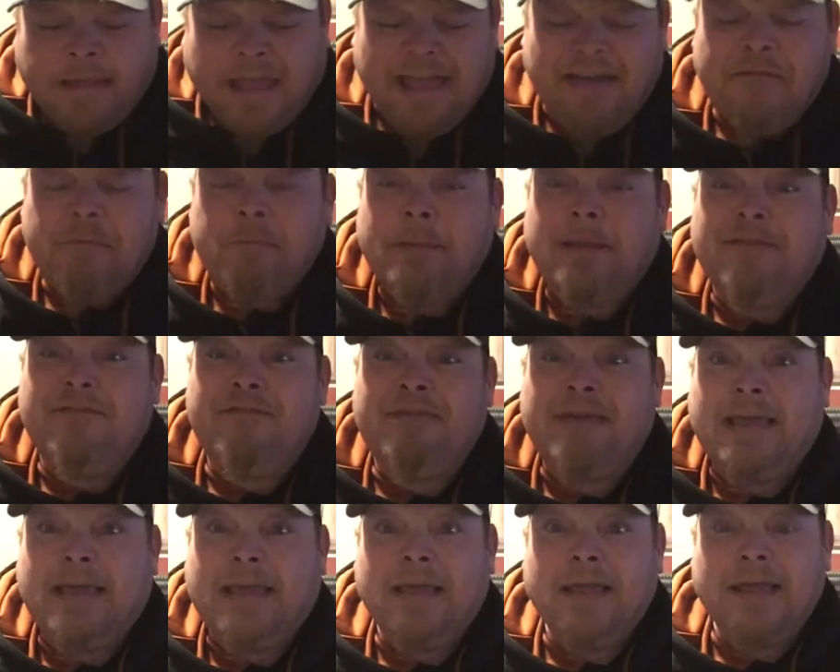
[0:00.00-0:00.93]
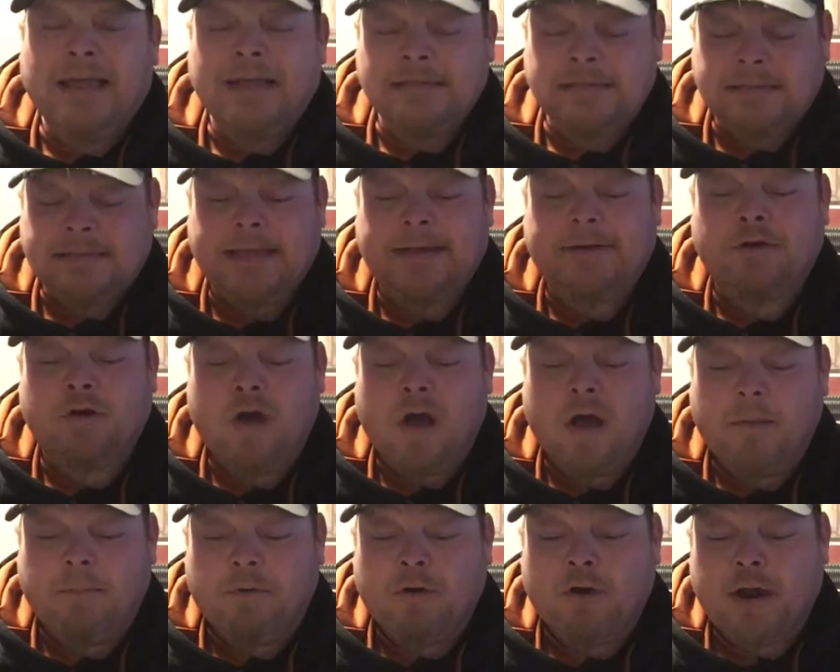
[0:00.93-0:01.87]
FPV and signal
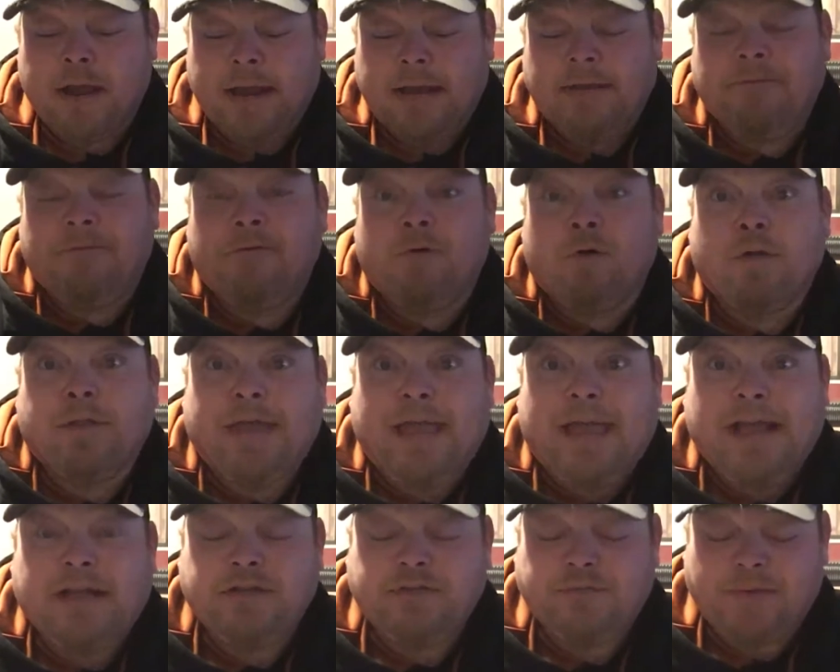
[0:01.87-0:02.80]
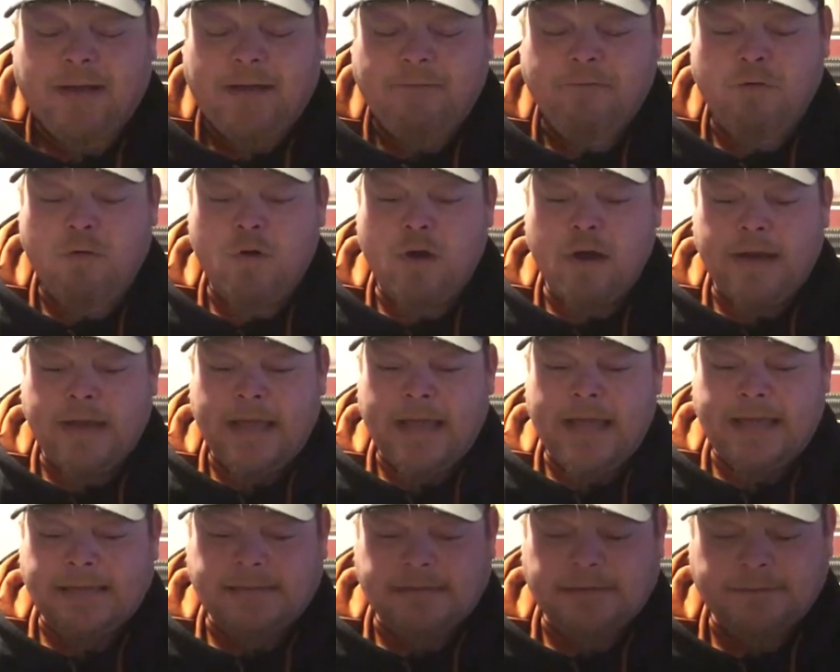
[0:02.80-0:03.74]
upgrade for the
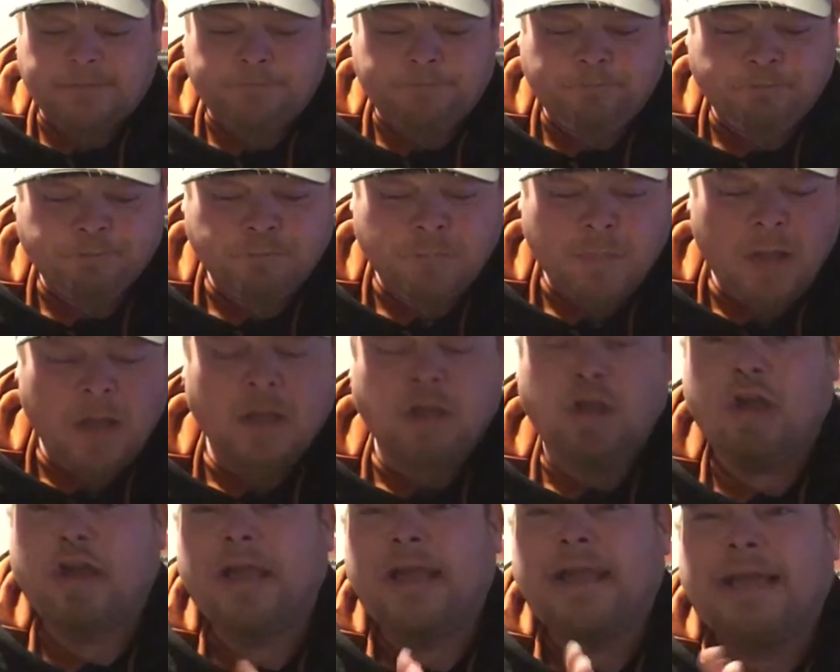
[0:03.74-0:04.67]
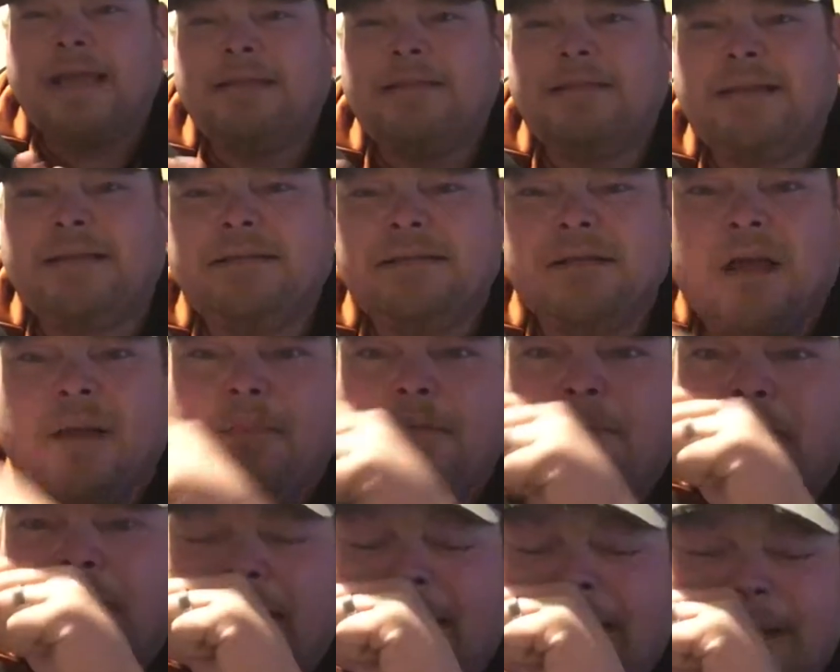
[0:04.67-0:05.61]
H501s. You can get this
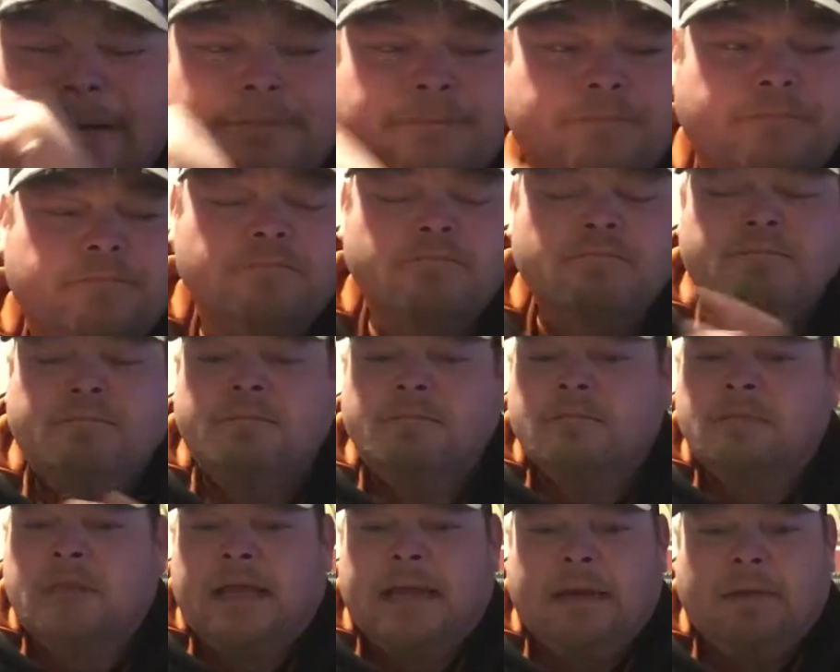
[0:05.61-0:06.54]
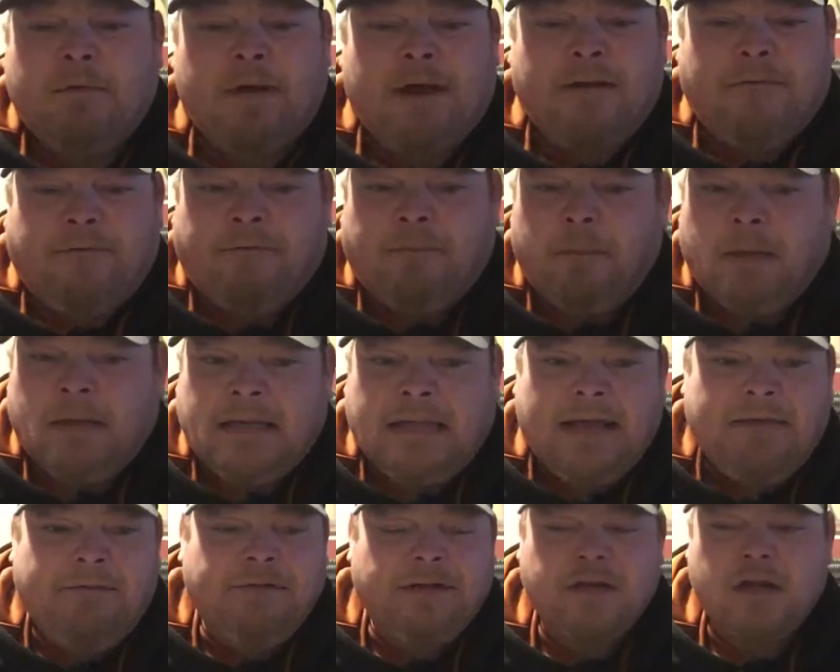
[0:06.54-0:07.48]
upgrade anywhere from
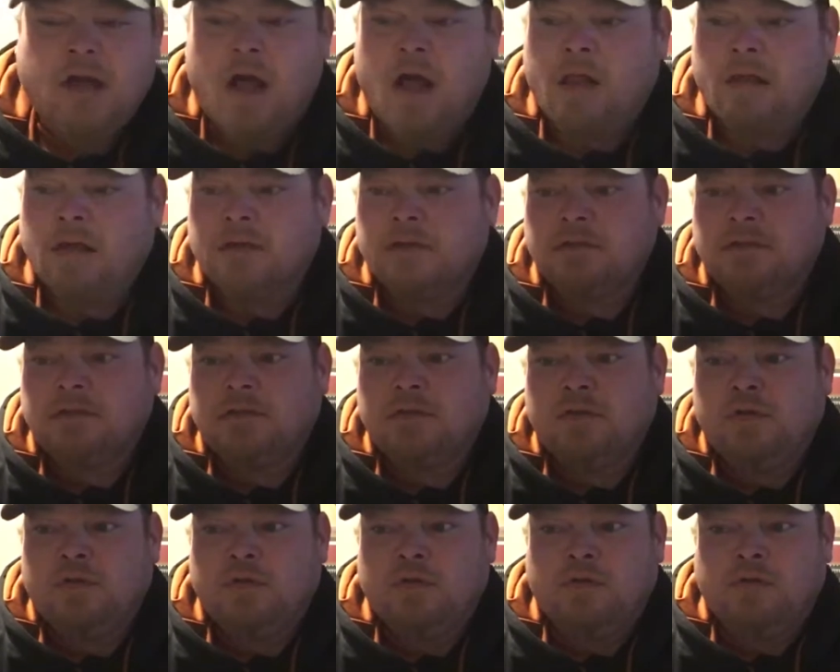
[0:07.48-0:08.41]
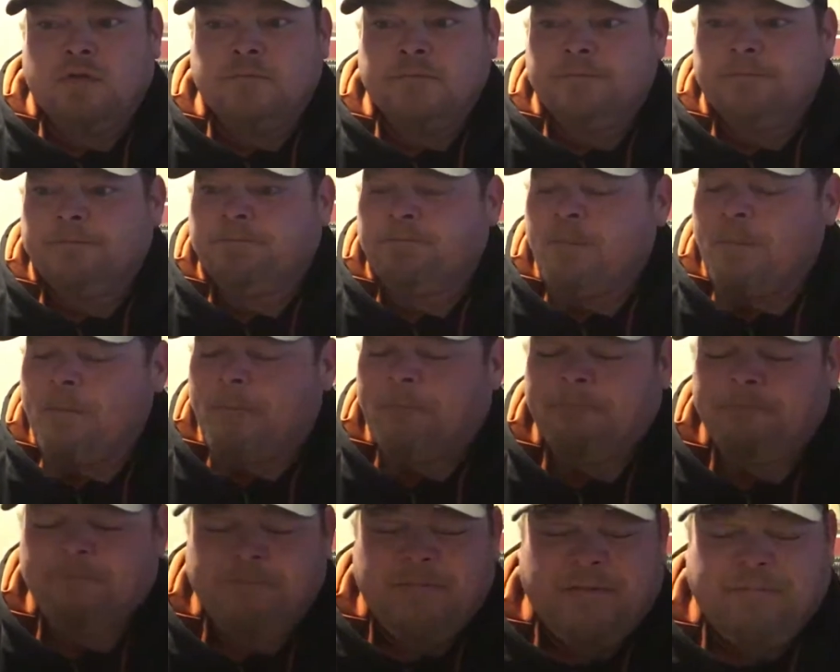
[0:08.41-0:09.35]
$11 to
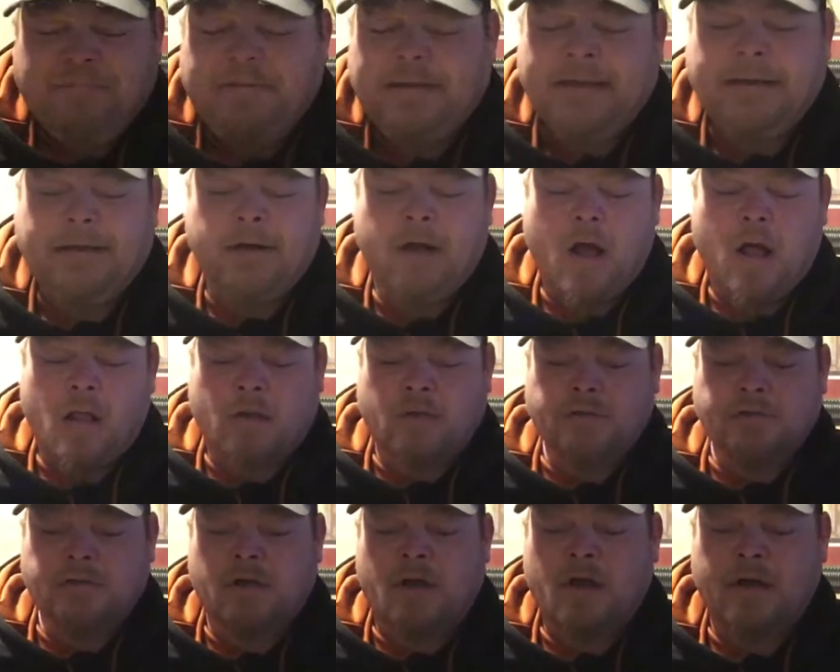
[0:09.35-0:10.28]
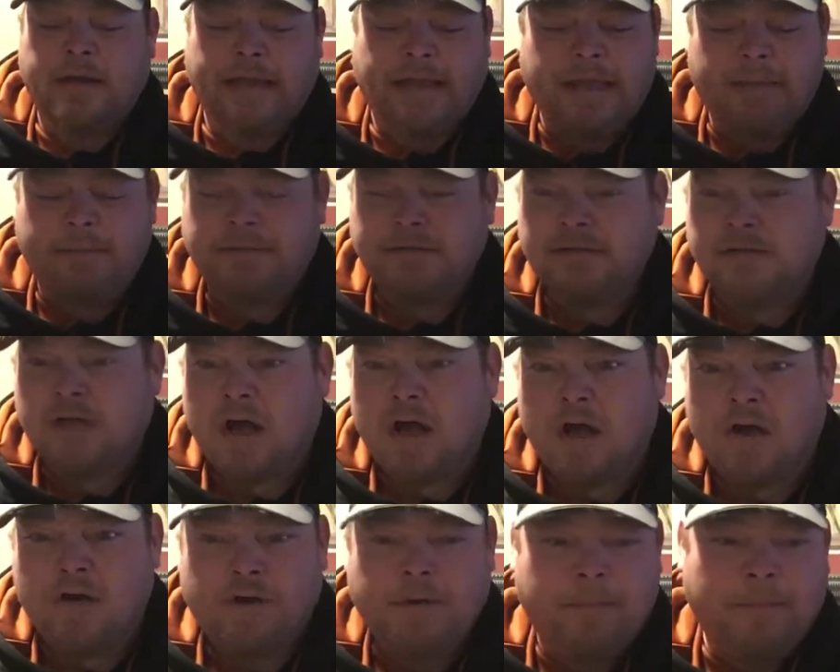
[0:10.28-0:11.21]
$15 on
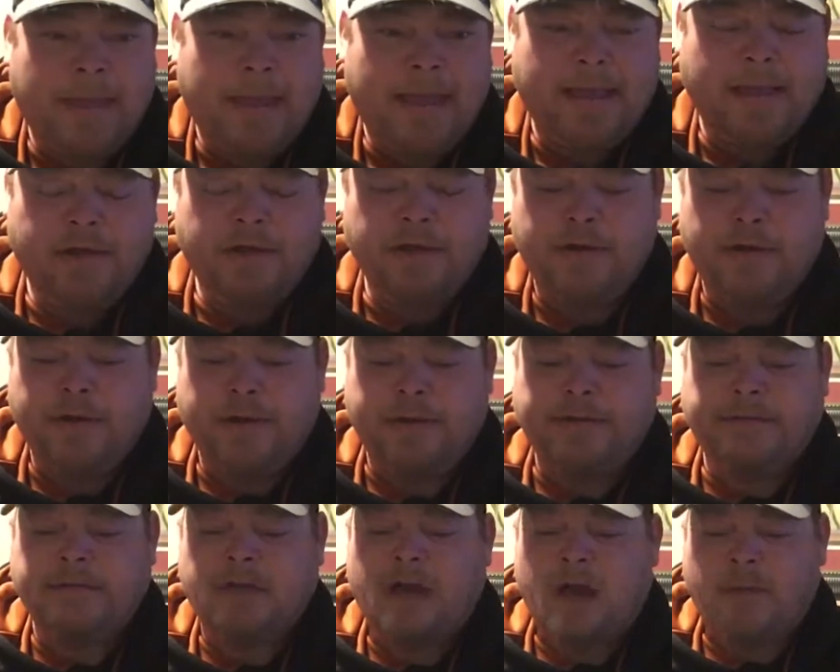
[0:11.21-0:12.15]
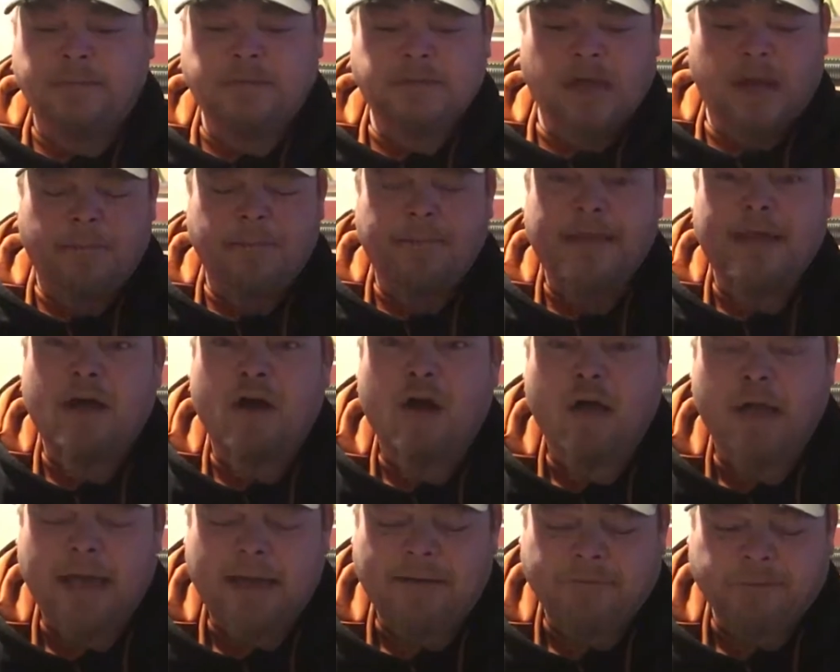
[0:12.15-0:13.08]
Amazon or Banggood, TomTop. They all
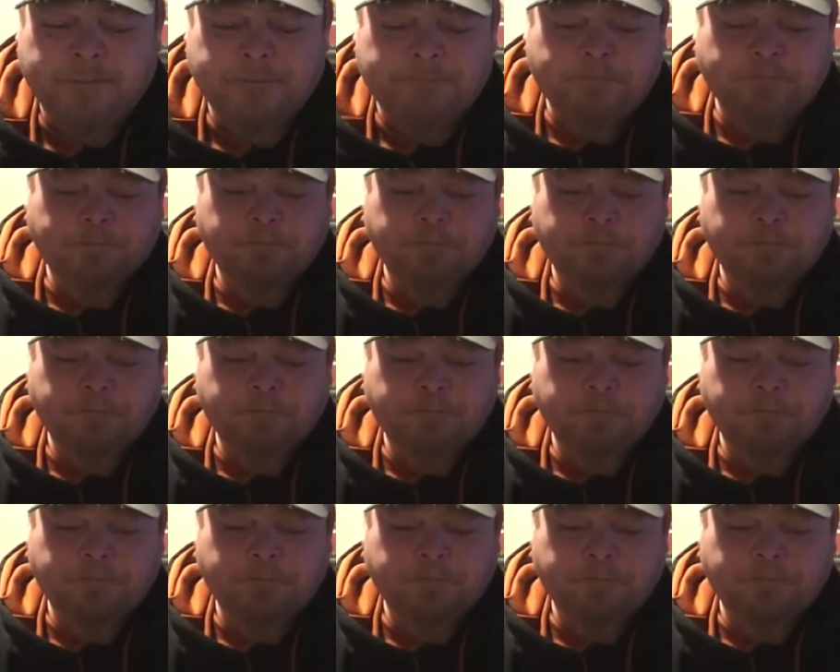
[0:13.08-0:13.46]
have them.